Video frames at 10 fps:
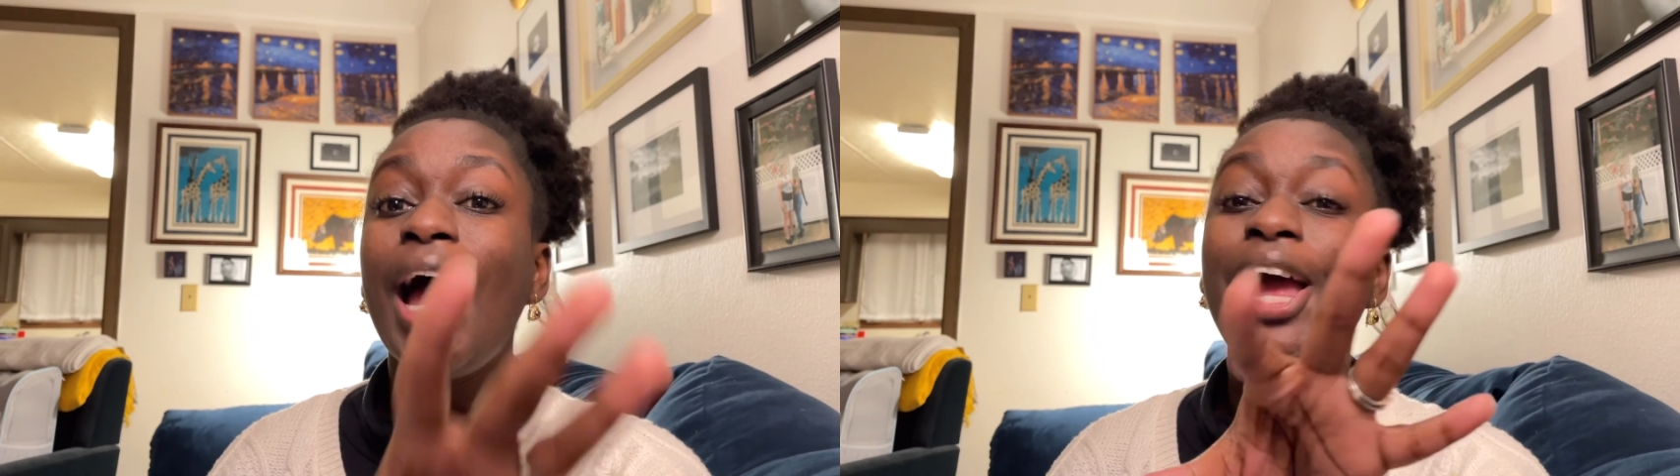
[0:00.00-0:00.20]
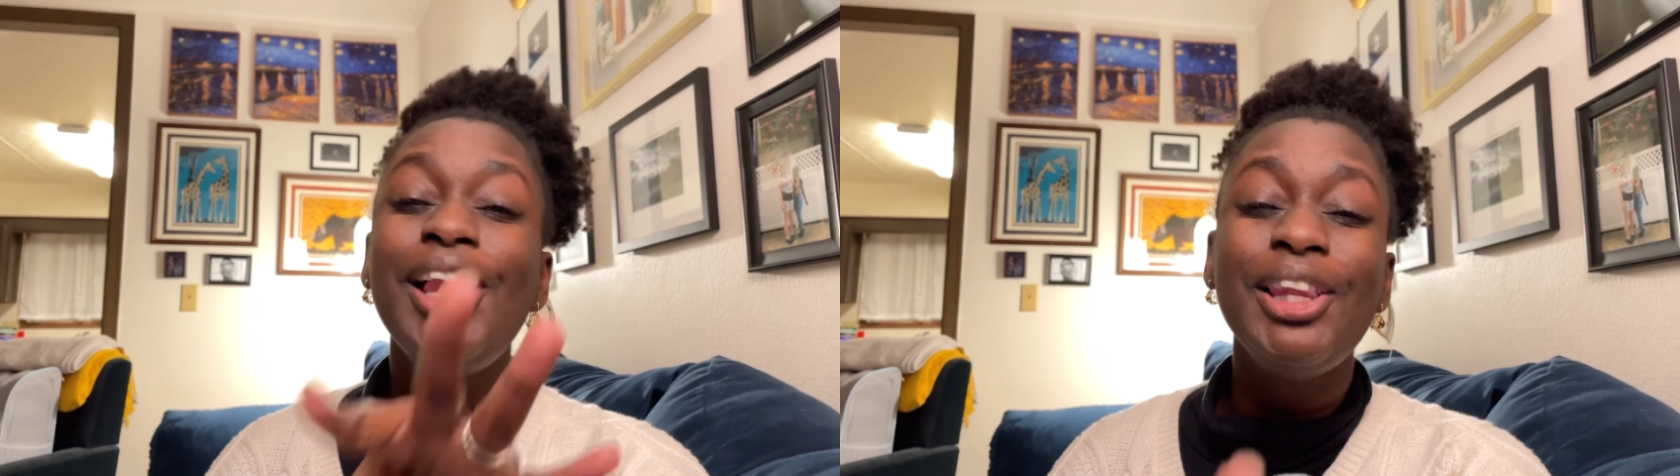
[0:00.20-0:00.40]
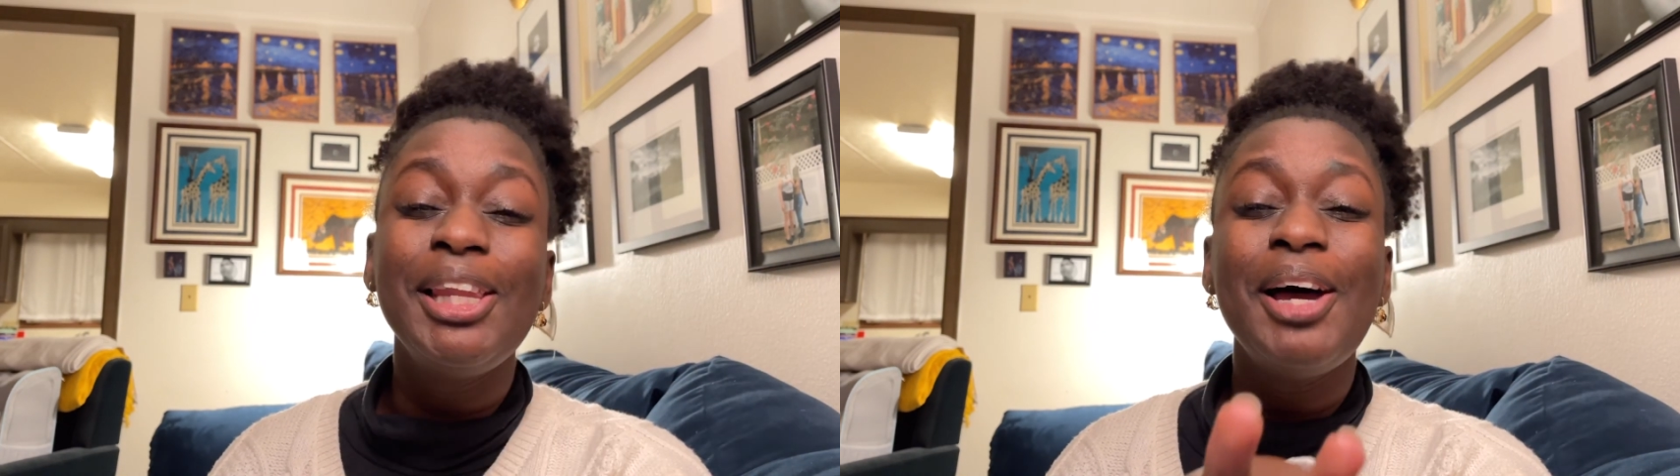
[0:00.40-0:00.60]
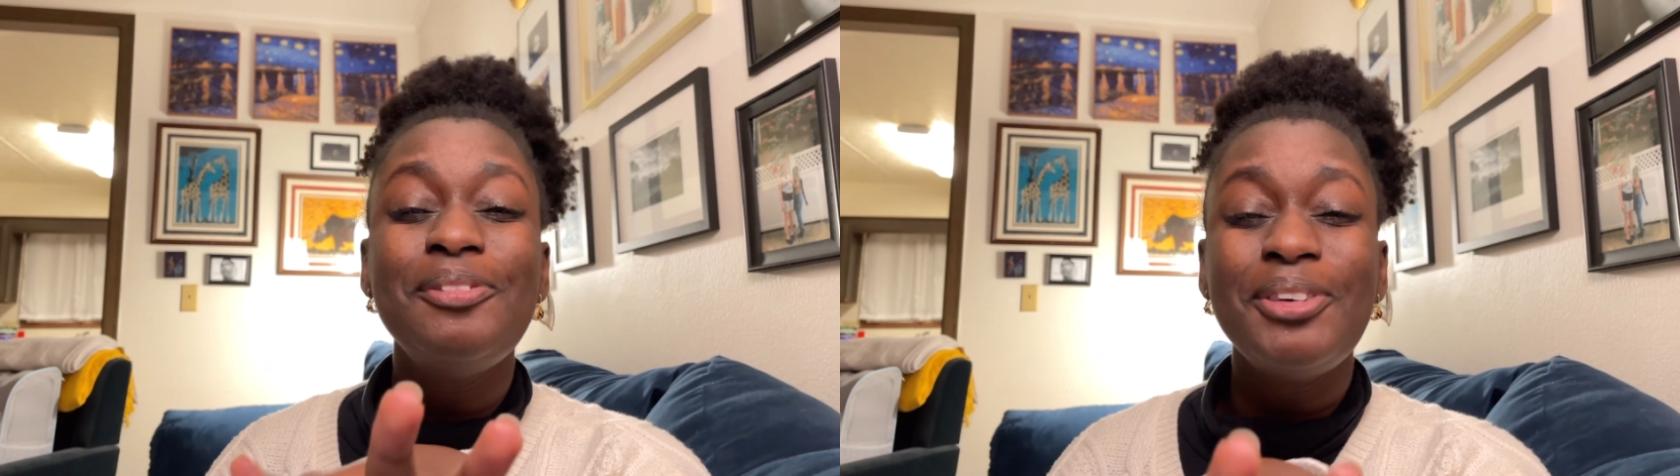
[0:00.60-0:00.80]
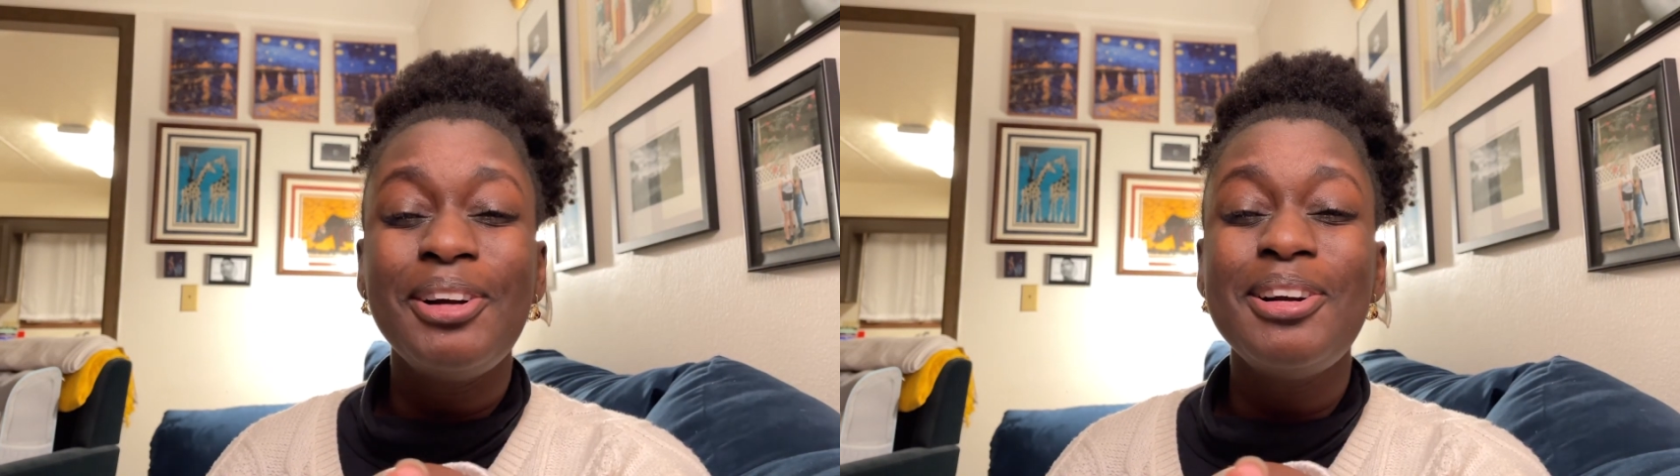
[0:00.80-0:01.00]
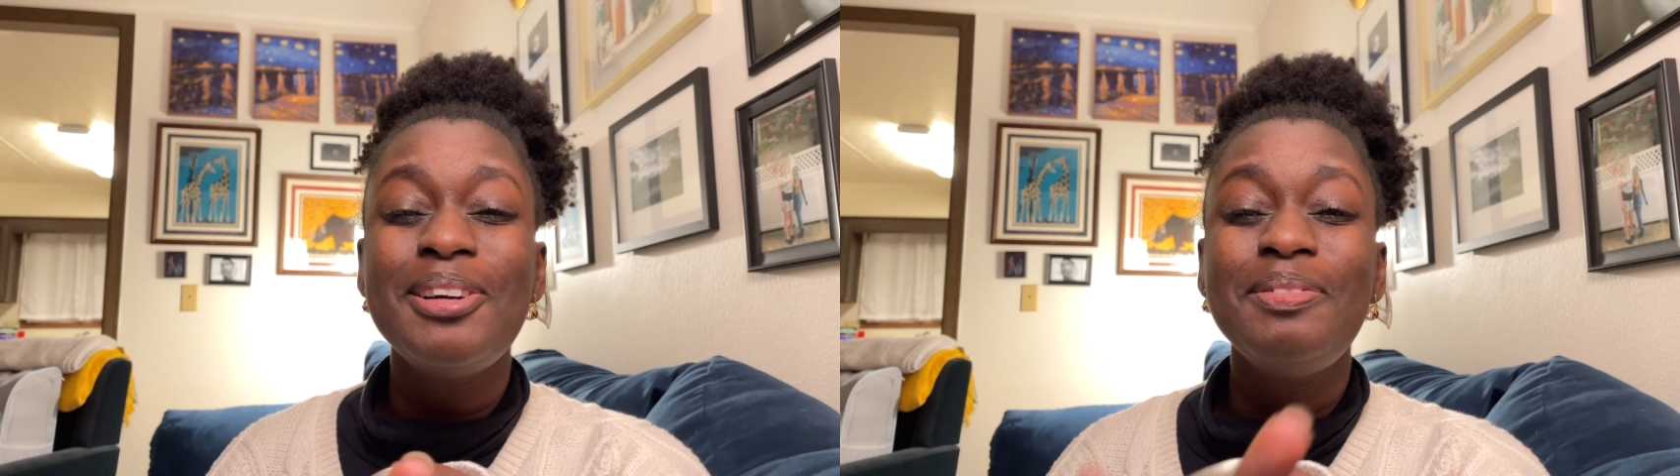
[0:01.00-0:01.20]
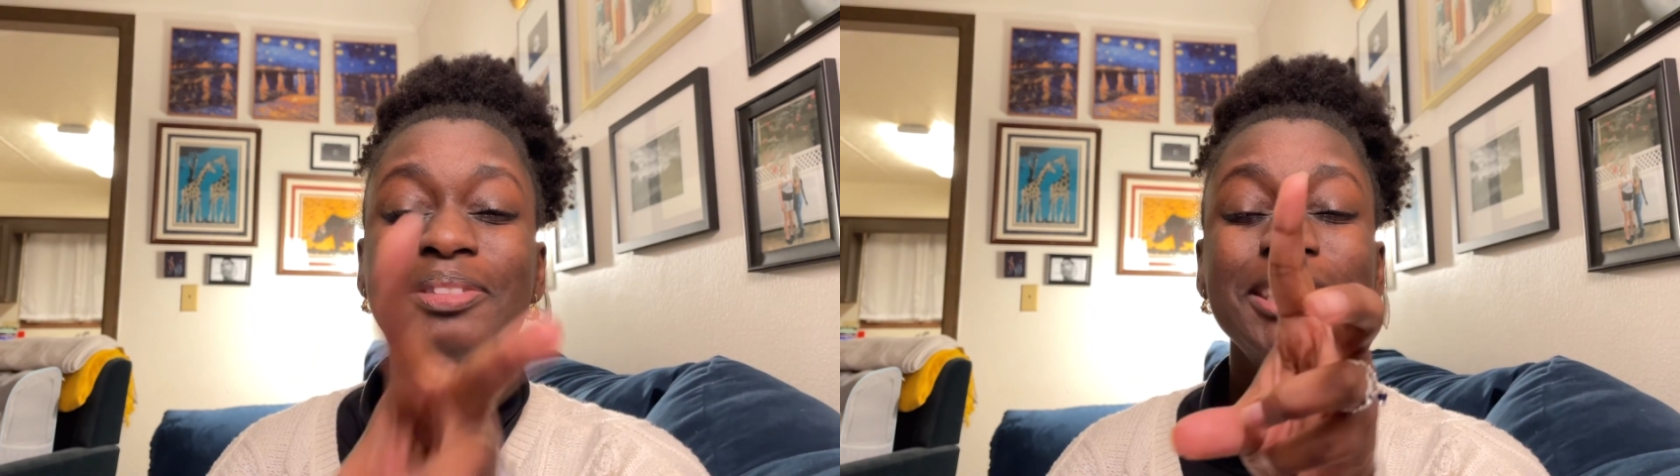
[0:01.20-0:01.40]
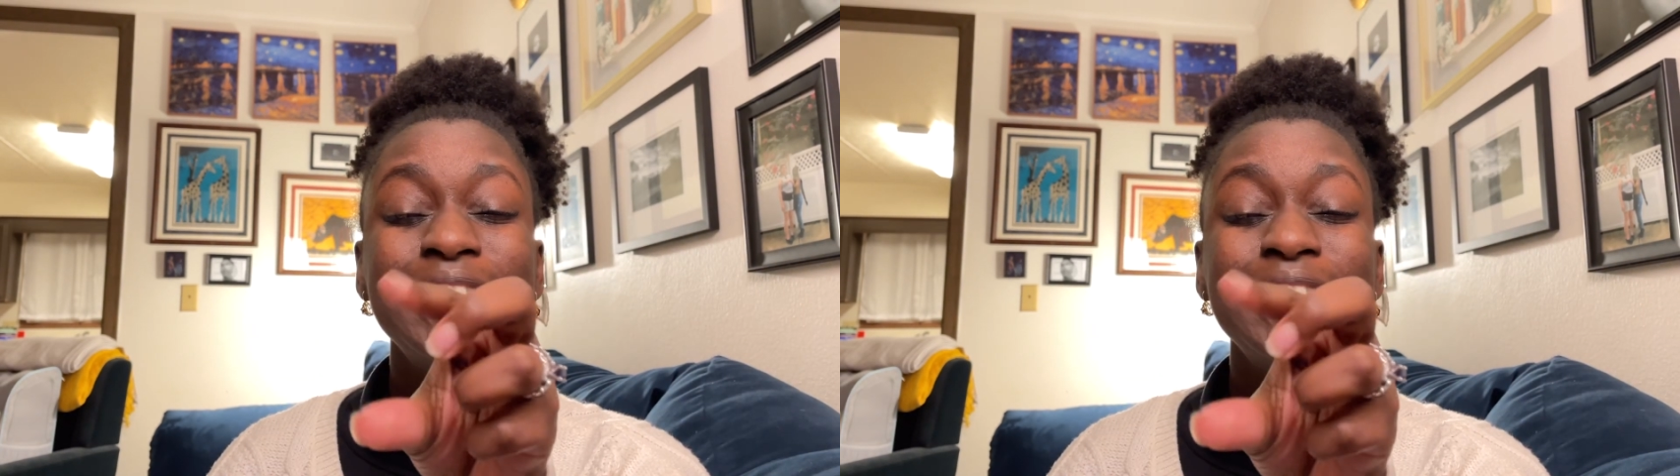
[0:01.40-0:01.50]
I love her.